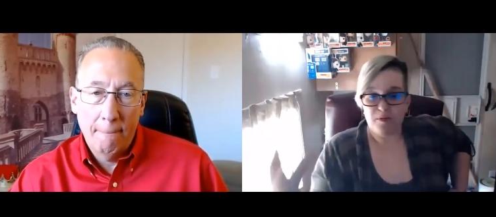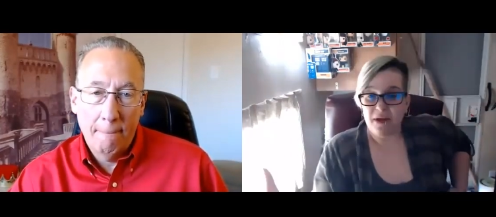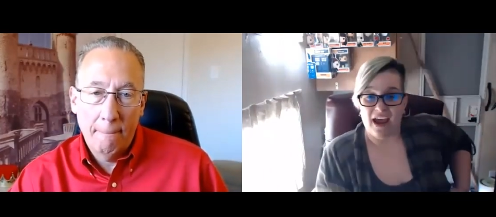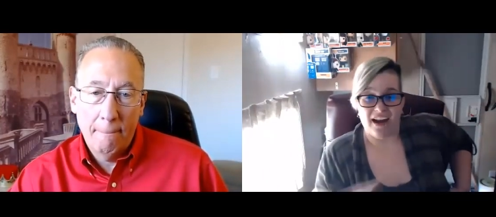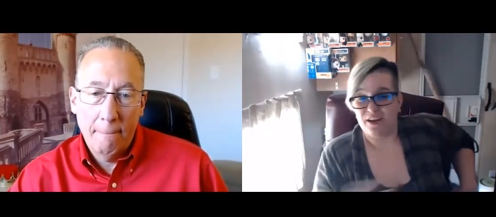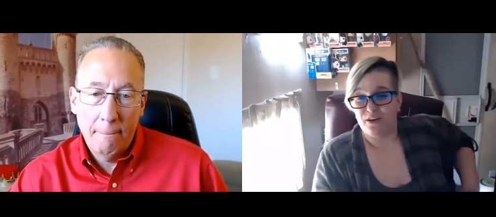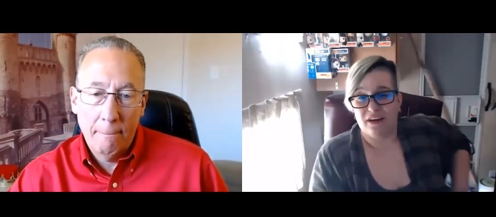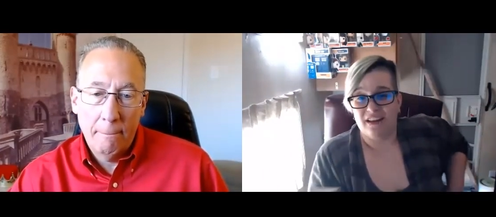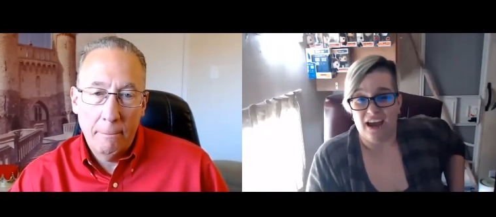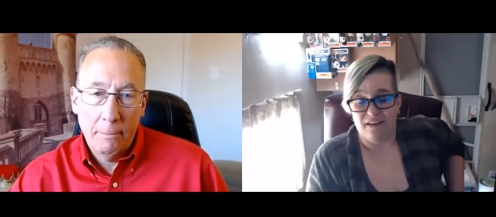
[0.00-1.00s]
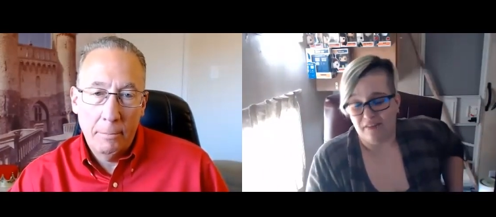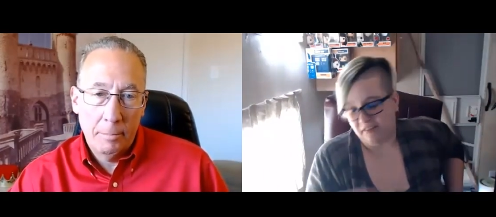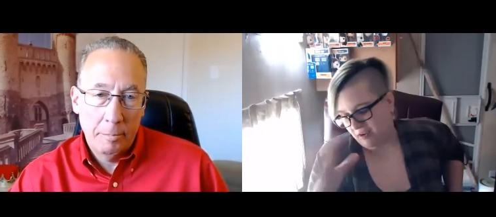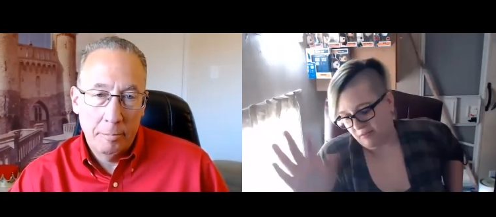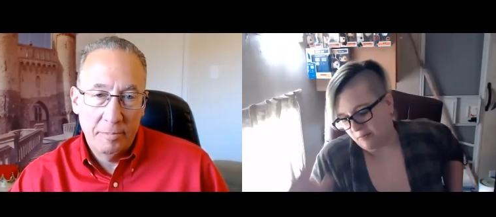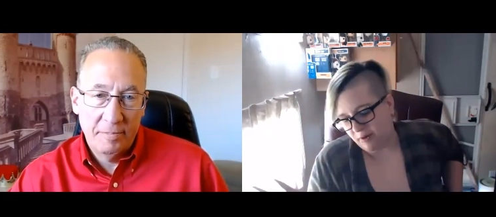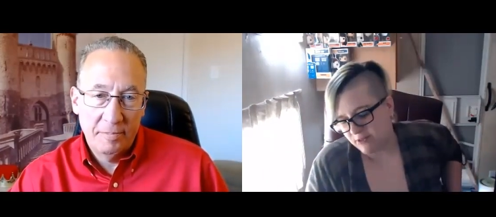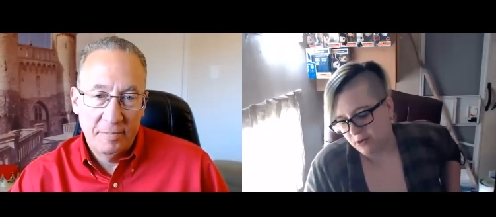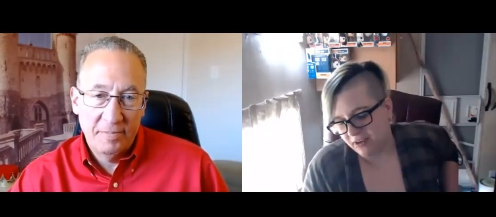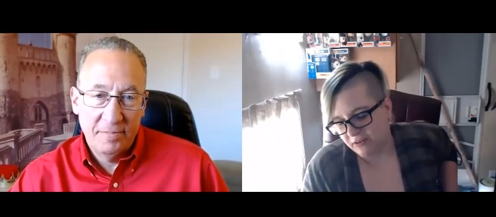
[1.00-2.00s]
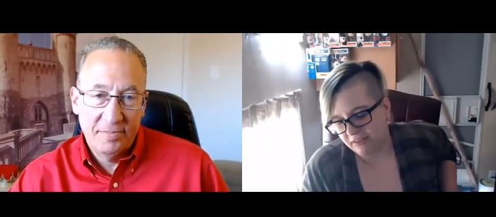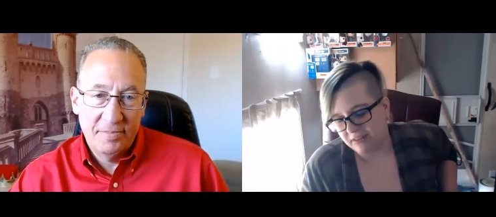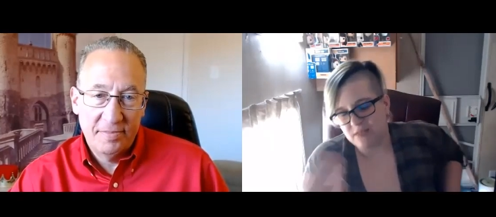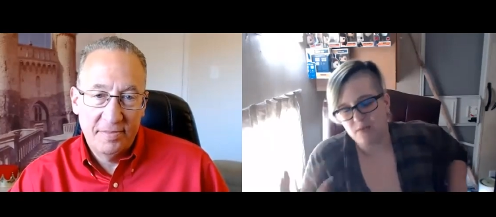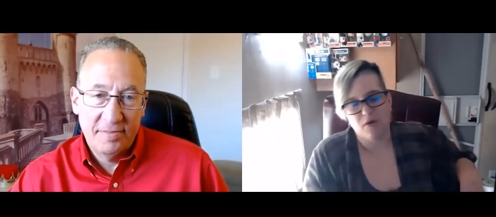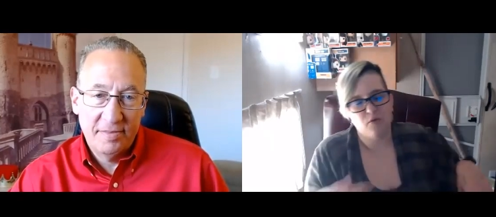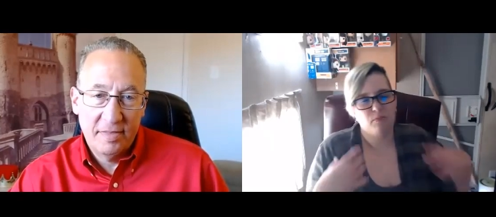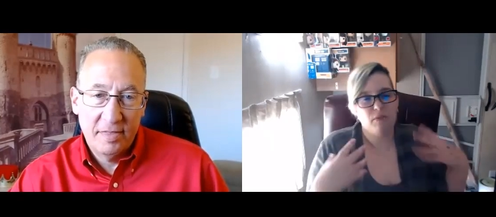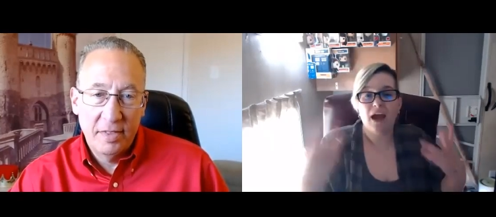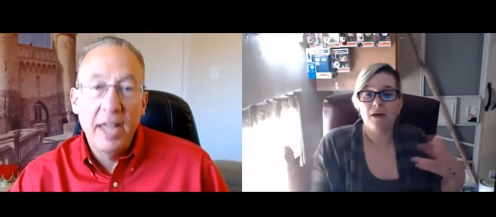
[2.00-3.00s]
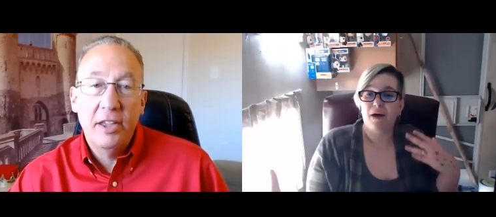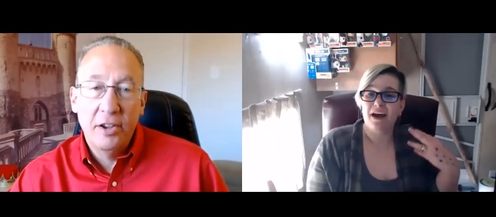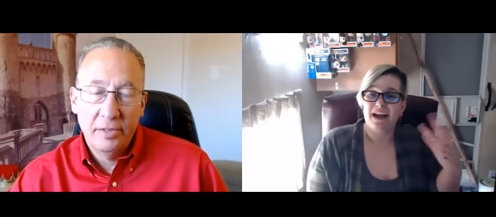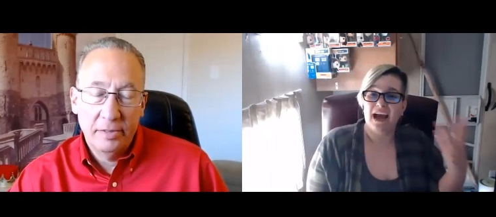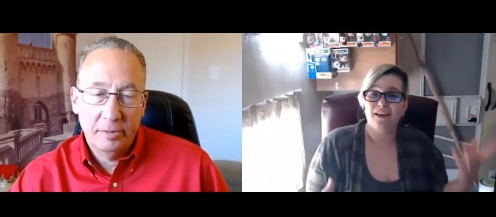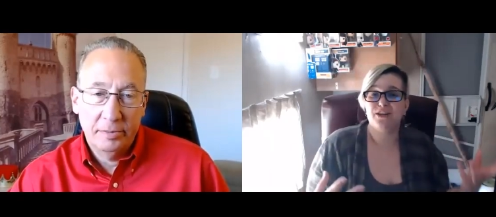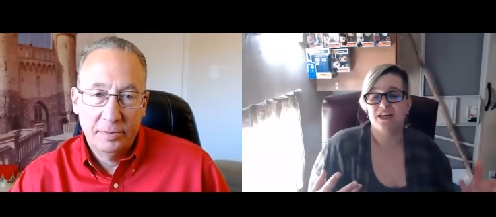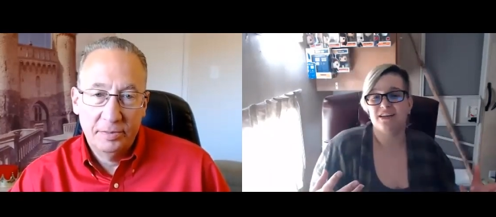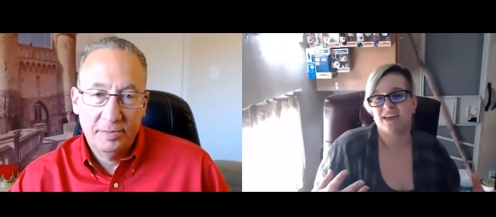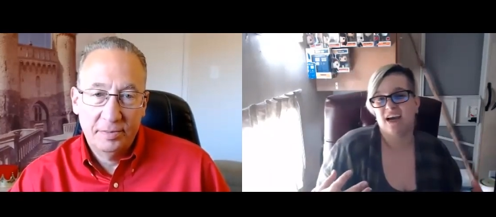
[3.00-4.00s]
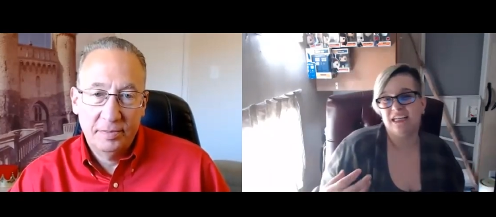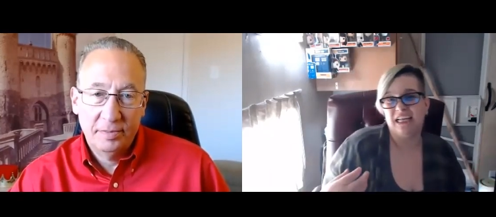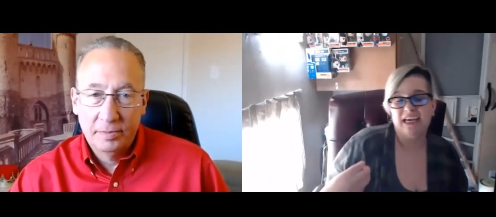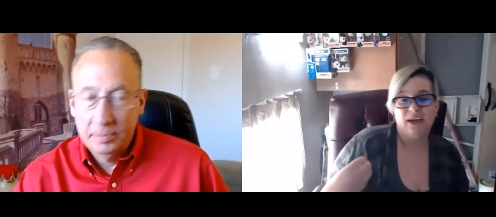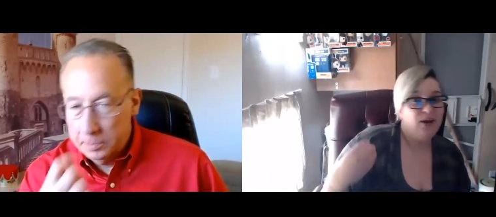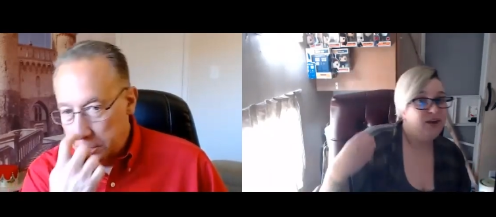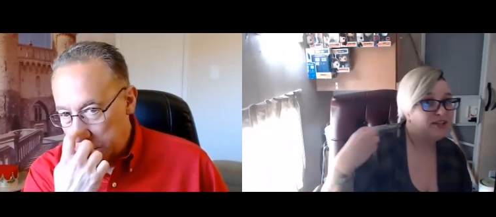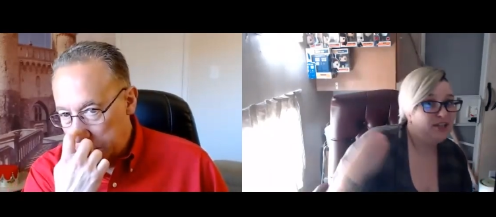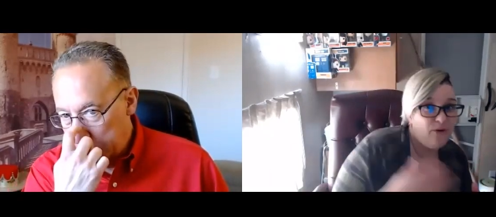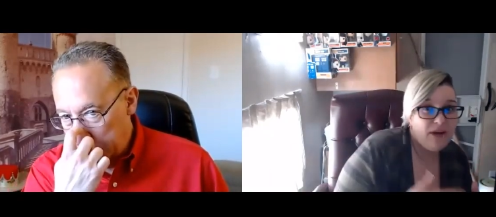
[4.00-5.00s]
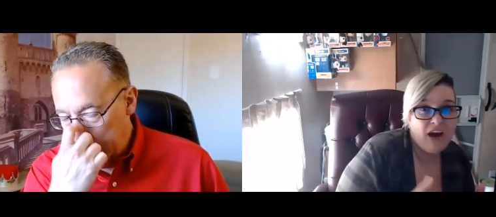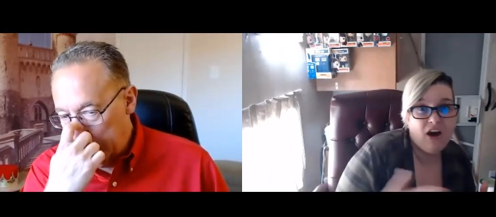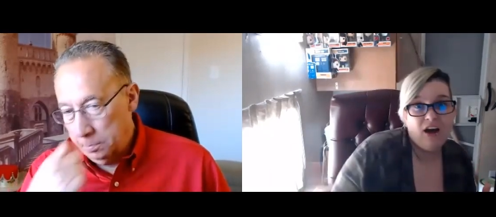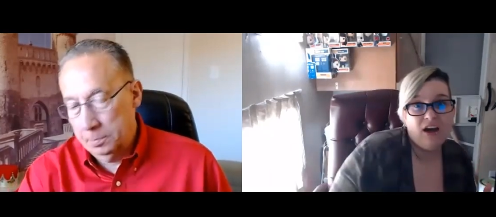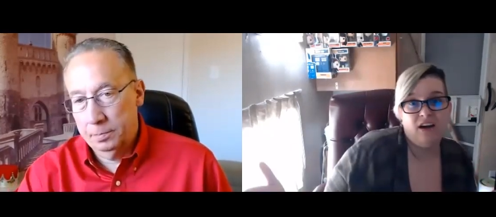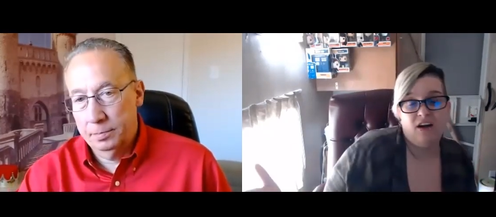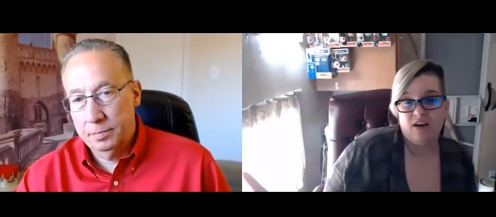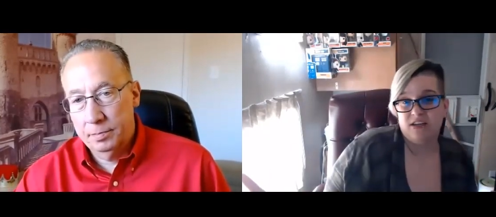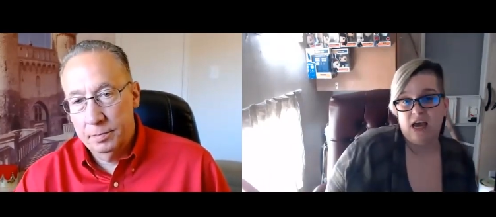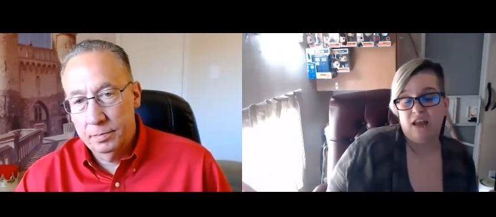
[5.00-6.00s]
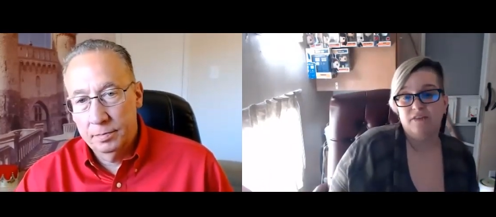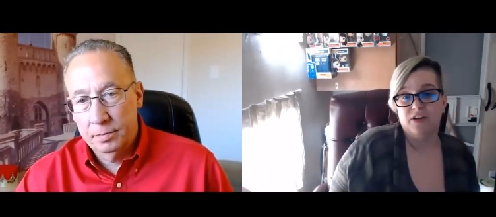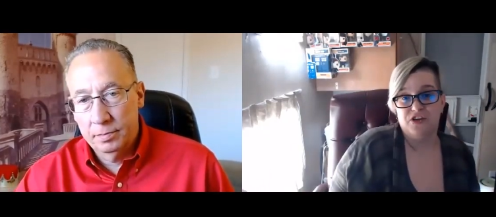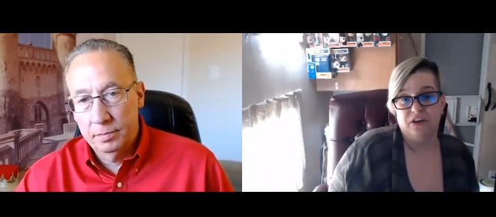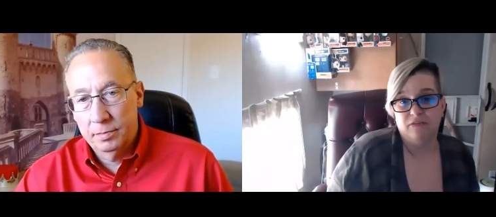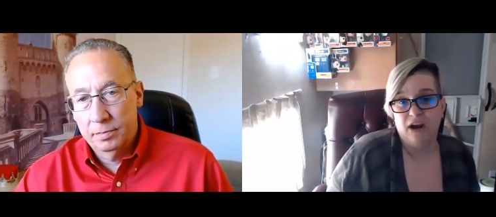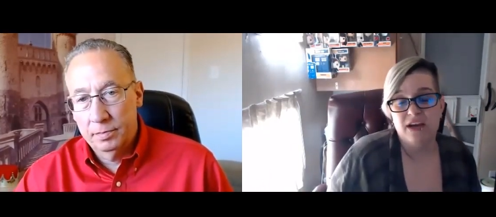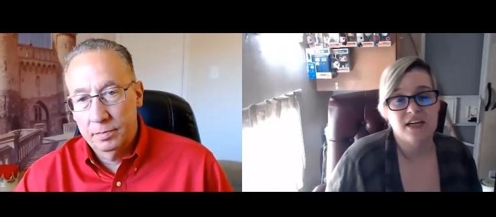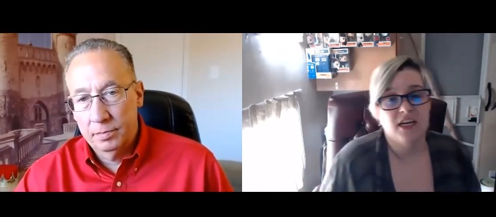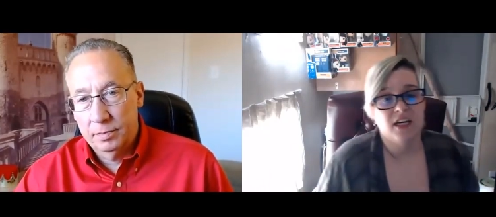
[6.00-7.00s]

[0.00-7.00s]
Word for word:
Speaker 1: for me, and you can laugh. I'm totally okay with this, but my analogy is kind of like going on television, right?